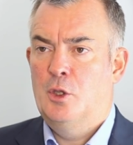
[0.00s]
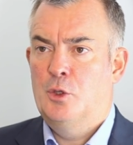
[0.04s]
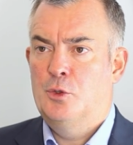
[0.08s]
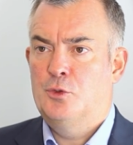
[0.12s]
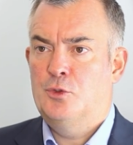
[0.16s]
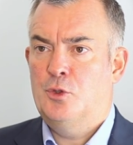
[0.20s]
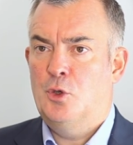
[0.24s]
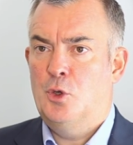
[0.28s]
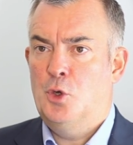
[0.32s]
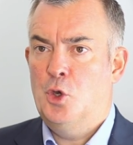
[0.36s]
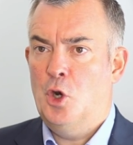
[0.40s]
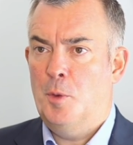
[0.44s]

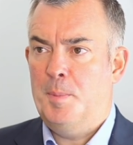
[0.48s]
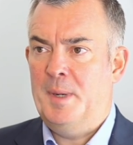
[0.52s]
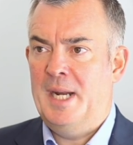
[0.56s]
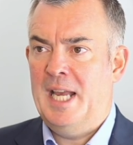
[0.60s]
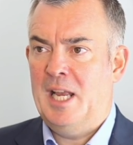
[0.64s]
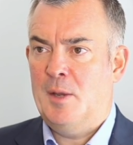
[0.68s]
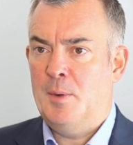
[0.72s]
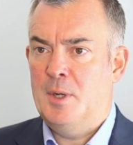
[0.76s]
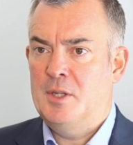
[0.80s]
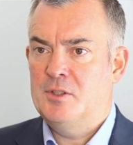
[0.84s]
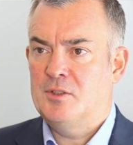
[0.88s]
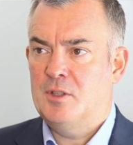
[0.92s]
So European
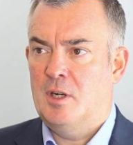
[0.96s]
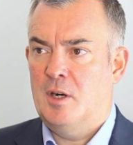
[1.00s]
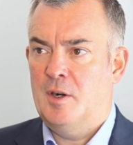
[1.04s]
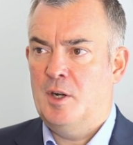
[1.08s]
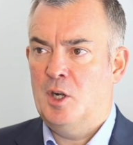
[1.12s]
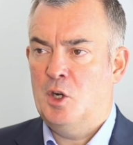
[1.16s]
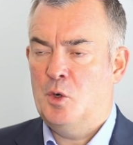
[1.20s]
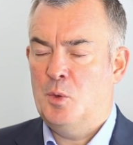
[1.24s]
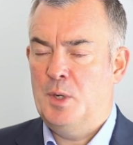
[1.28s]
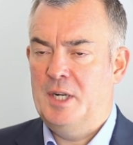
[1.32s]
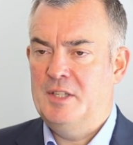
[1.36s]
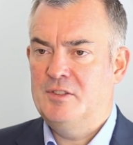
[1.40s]
equities are
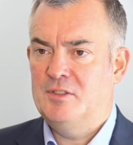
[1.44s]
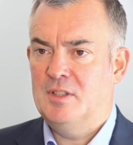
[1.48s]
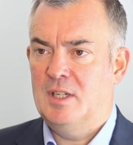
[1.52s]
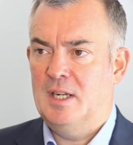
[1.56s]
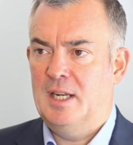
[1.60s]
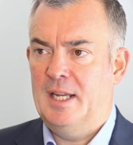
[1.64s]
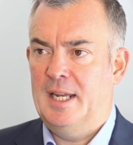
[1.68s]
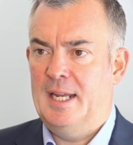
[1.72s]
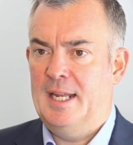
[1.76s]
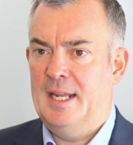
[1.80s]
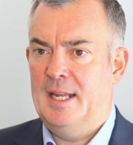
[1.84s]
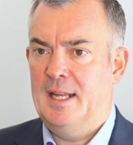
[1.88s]

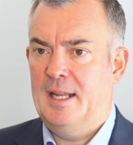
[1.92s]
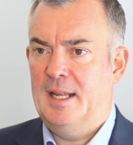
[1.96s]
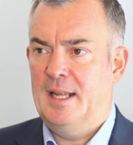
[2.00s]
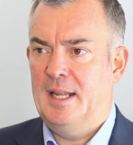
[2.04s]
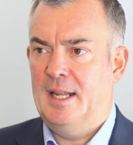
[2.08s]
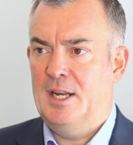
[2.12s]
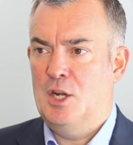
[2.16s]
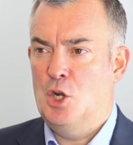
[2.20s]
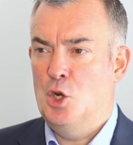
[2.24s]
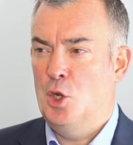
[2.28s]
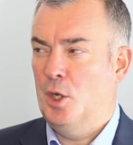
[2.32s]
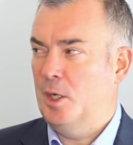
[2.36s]
increasingly
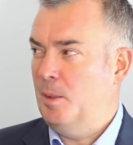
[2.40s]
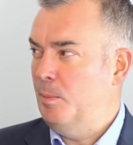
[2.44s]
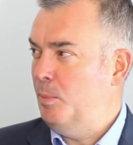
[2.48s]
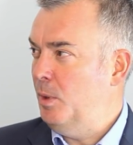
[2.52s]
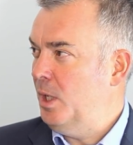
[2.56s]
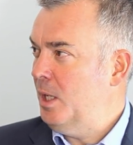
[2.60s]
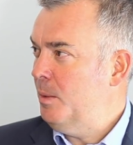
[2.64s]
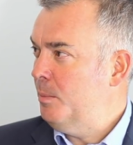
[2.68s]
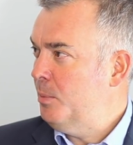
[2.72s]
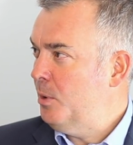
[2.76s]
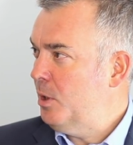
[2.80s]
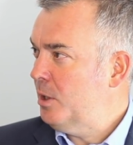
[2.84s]
not a
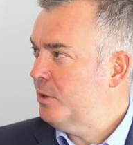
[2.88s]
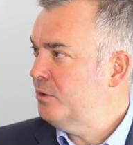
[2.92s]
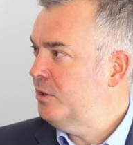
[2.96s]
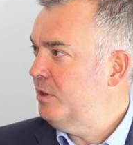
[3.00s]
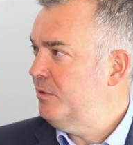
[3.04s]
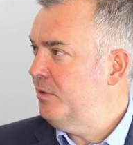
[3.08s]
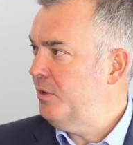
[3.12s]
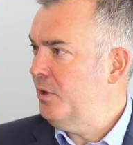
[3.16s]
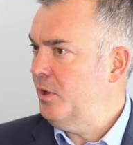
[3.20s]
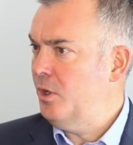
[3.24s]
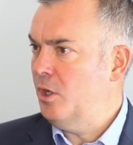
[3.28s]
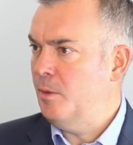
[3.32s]
brilliant
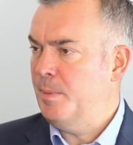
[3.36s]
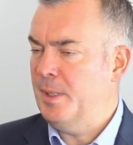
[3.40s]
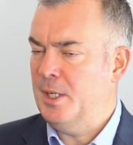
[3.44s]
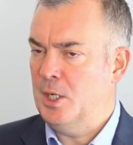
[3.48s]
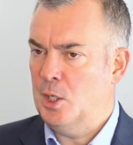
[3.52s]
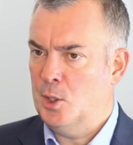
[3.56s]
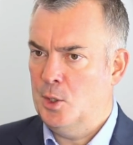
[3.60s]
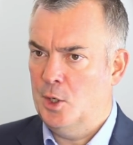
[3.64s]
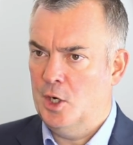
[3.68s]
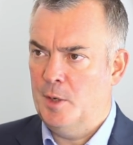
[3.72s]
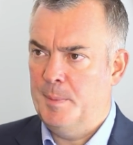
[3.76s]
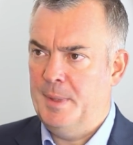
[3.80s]
proxy for the
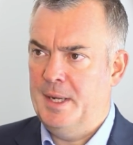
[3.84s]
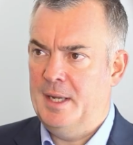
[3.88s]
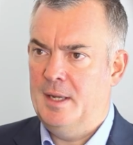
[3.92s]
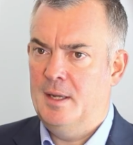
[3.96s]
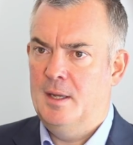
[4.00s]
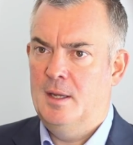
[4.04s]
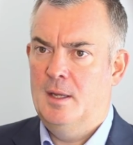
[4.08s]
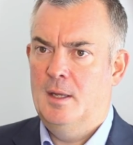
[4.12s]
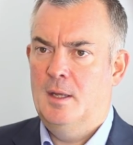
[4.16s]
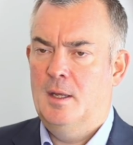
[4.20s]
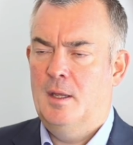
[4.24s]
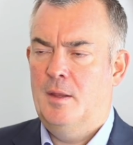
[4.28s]
European
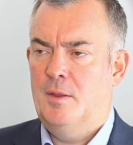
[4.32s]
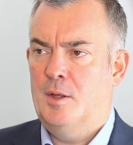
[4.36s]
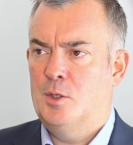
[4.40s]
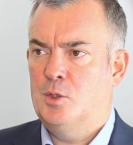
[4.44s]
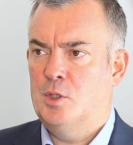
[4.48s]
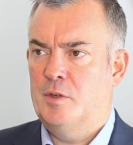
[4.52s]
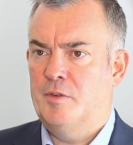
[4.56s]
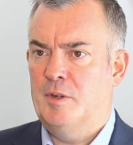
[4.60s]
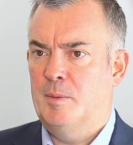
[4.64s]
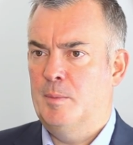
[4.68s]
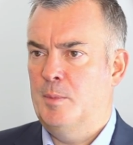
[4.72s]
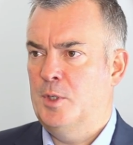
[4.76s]
economy. They're
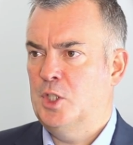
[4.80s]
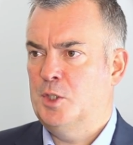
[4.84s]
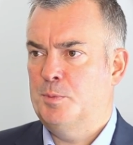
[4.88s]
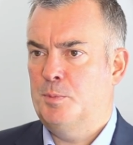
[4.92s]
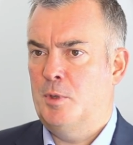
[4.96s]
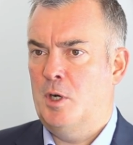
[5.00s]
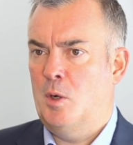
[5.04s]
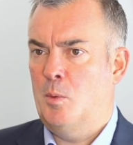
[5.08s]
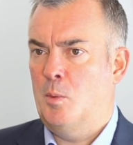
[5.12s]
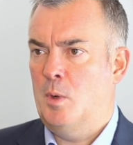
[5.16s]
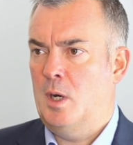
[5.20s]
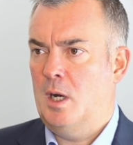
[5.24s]
driven much
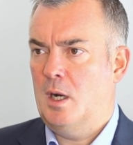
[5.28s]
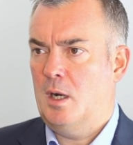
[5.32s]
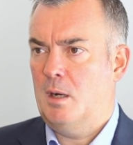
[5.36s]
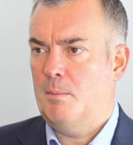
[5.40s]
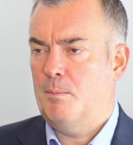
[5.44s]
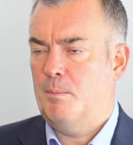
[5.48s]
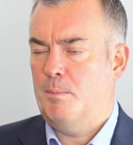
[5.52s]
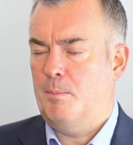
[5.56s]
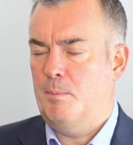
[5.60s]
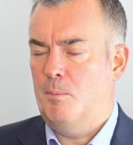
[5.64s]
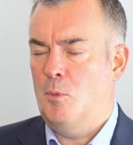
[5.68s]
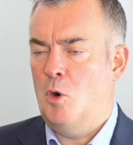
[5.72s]
by
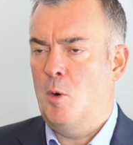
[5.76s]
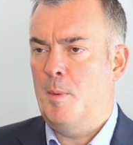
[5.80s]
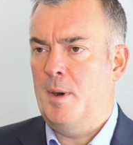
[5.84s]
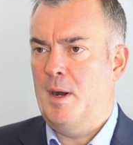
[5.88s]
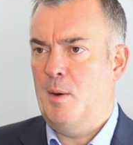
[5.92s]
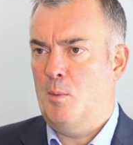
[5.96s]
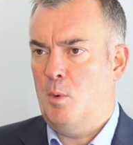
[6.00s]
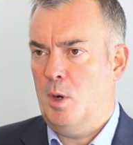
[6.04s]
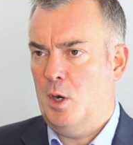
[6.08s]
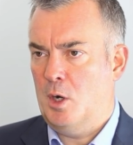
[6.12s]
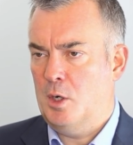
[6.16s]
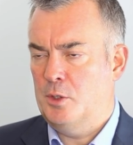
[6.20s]

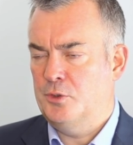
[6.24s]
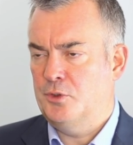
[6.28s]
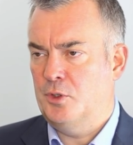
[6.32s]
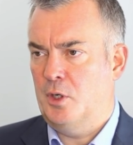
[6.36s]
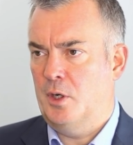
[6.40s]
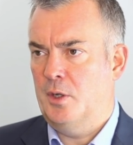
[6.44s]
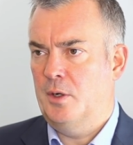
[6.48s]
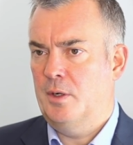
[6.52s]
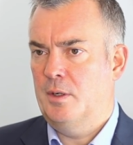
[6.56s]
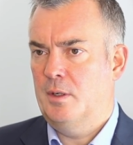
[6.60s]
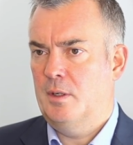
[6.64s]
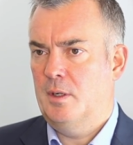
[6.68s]
what goes
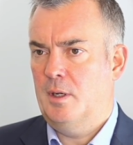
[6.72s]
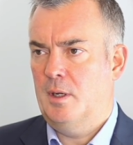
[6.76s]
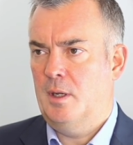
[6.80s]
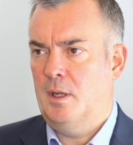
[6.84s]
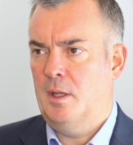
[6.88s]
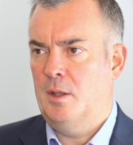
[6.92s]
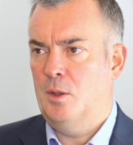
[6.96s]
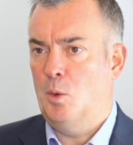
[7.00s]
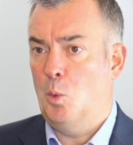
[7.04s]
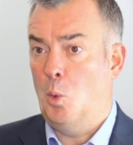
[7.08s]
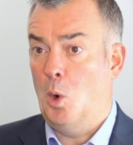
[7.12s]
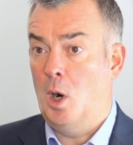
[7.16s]
on
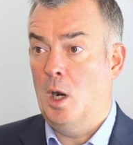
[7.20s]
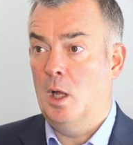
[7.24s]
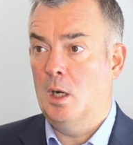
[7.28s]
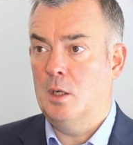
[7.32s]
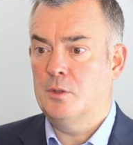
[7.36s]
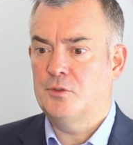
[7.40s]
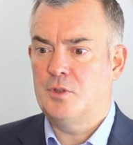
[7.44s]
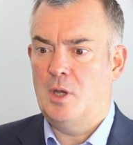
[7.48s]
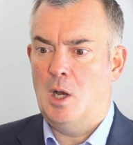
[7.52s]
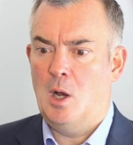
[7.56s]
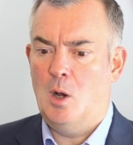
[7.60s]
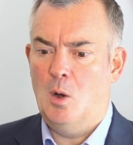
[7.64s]
in the
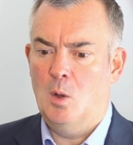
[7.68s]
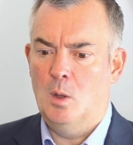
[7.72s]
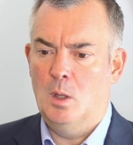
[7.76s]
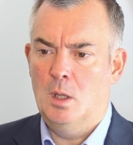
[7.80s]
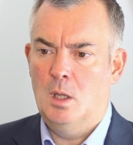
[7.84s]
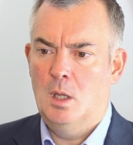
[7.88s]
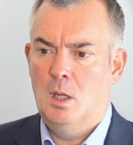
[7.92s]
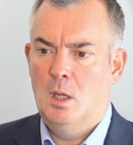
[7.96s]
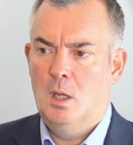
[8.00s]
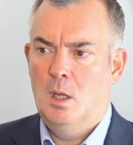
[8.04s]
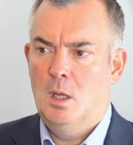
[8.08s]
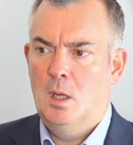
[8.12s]
world as a
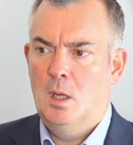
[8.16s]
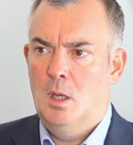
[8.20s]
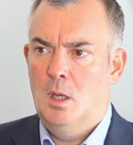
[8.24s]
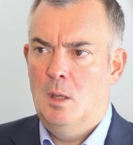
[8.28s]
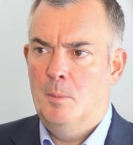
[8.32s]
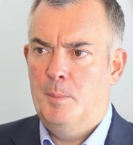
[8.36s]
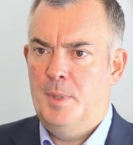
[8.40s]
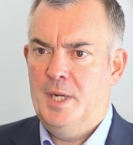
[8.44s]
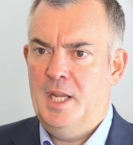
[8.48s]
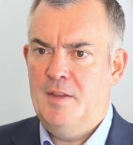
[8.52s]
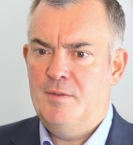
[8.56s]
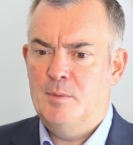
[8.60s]
whole.
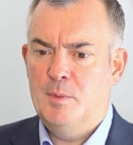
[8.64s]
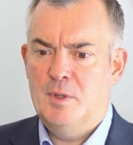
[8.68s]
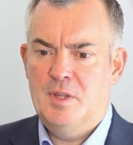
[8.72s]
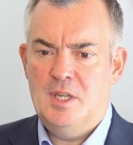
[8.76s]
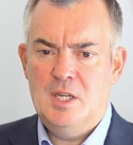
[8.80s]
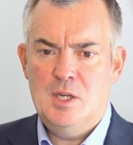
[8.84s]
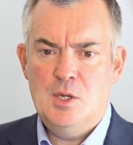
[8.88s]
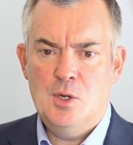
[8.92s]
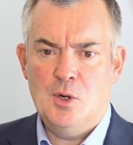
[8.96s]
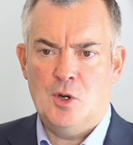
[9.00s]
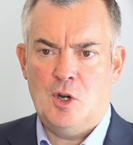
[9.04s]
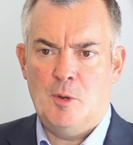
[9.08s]
But even
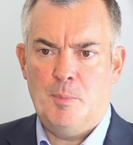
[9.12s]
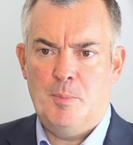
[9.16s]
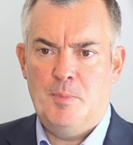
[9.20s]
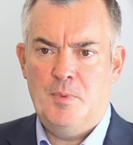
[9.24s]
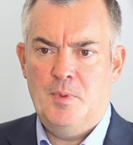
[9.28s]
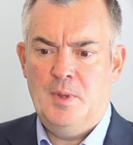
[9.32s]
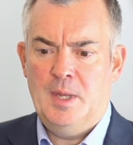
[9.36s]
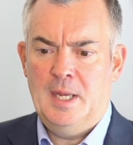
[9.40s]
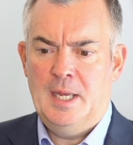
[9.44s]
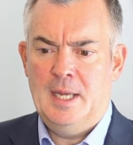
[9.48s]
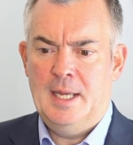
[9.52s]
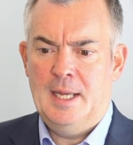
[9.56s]
within Europe,
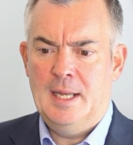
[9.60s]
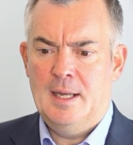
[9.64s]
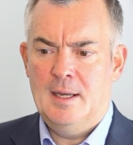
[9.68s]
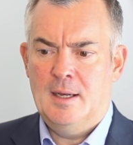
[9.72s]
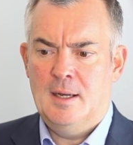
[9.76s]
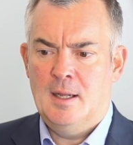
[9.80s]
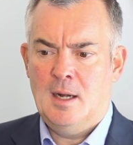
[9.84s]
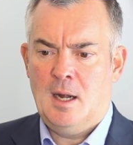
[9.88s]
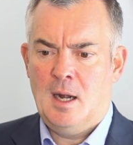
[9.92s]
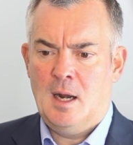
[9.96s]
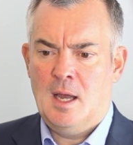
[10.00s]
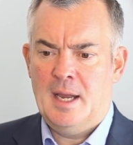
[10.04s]
the
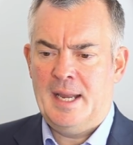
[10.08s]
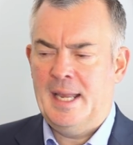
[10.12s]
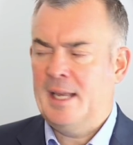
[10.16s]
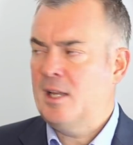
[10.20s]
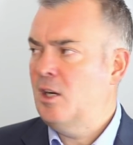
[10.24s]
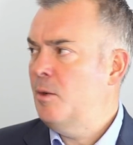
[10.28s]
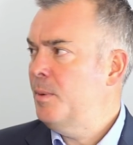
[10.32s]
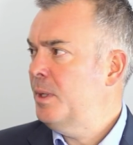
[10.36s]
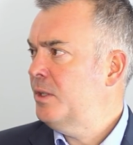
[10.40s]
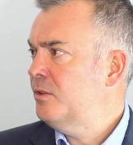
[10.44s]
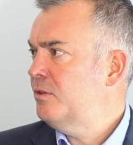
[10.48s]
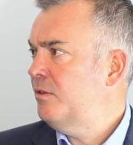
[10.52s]
underlying
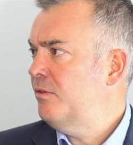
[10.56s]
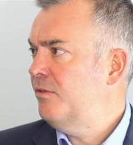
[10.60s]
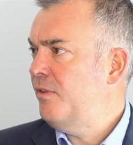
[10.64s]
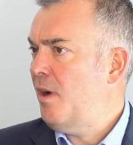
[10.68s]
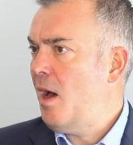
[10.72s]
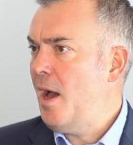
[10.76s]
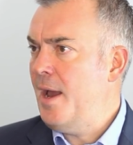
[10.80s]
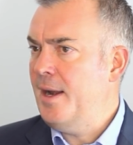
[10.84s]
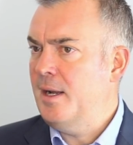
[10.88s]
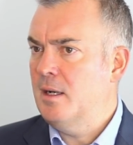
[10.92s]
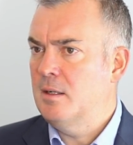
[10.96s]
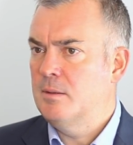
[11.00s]
economics are
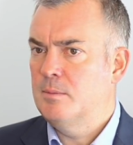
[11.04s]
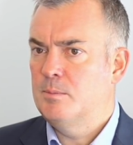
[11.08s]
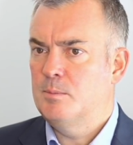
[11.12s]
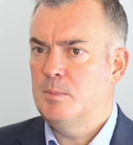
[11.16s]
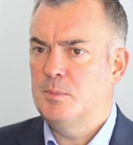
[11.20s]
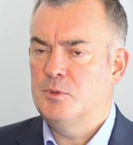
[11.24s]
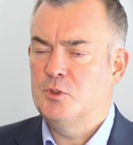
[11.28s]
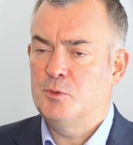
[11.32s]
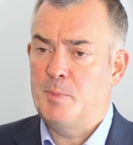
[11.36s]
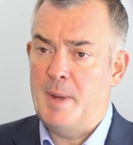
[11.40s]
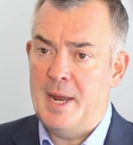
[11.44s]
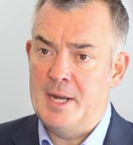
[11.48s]
fine.
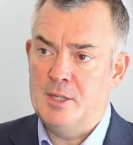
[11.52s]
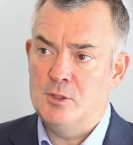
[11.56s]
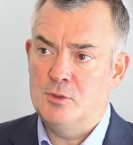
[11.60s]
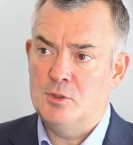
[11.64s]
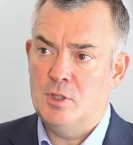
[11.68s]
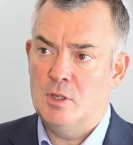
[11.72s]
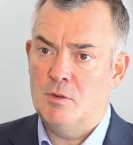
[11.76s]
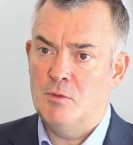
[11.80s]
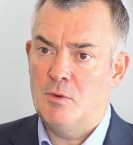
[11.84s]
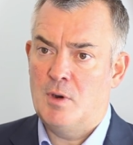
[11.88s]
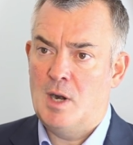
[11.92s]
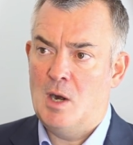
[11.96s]
Spain's
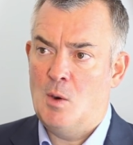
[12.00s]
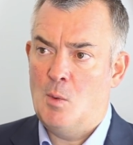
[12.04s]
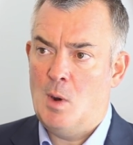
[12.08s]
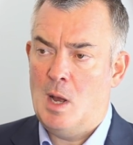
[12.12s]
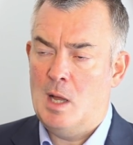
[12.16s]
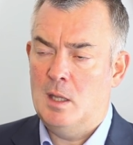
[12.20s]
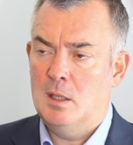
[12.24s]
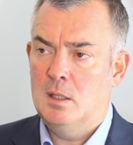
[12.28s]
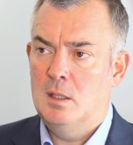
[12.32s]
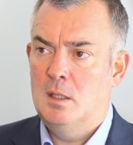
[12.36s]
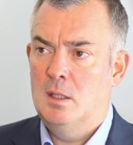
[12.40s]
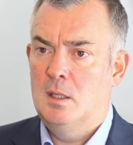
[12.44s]
doing very
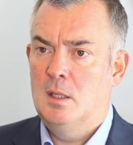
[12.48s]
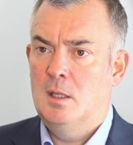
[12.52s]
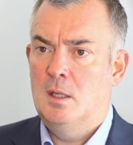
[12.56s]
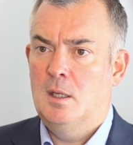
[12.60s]
well.